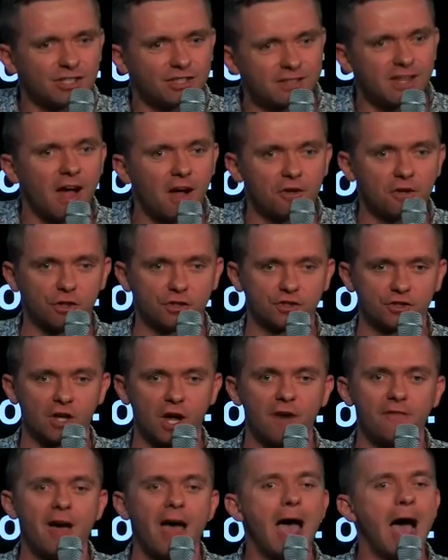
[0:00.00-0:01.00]
tell
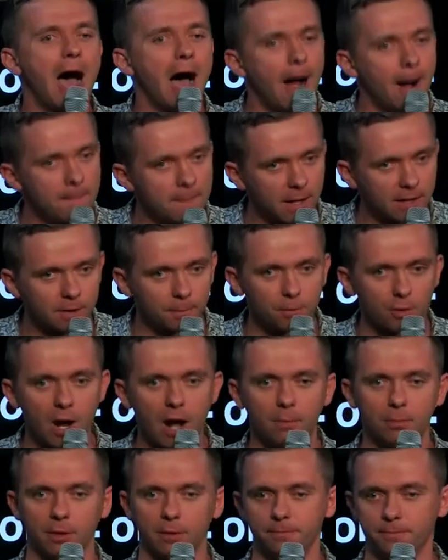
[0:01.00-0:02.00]
yourself, I'm not the
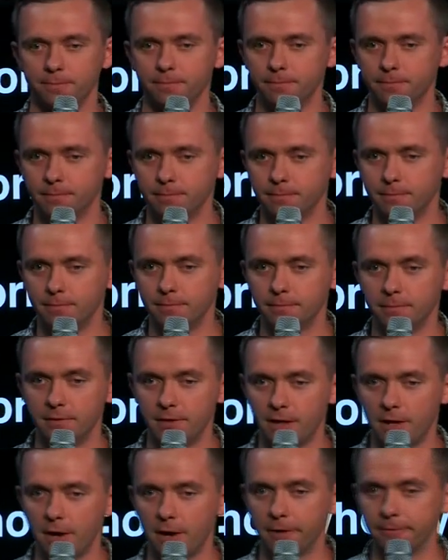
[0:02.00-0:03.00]
problem.
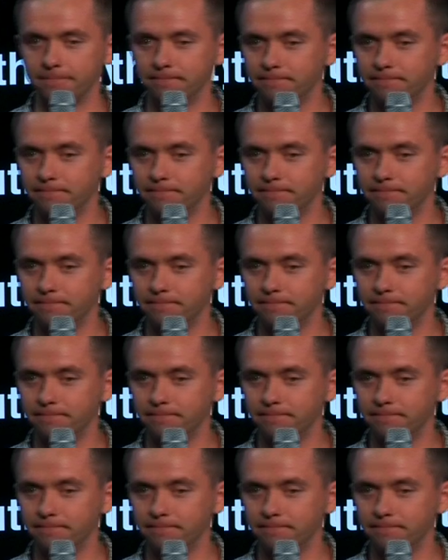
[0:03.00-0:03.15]
They are.